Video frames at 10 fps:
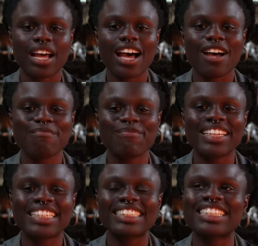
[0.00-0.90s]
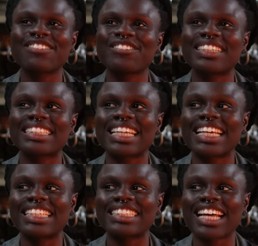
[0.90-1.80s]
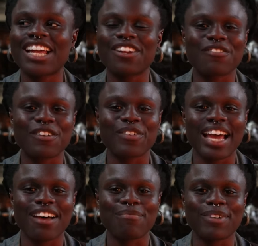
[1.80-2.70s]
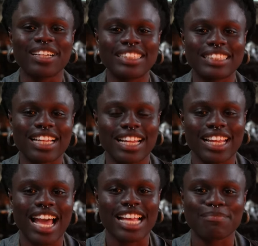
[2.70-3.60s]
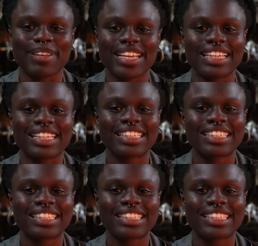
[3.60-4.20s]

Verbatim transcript: Um, biggest difference is I don't think we have parties that are like as big.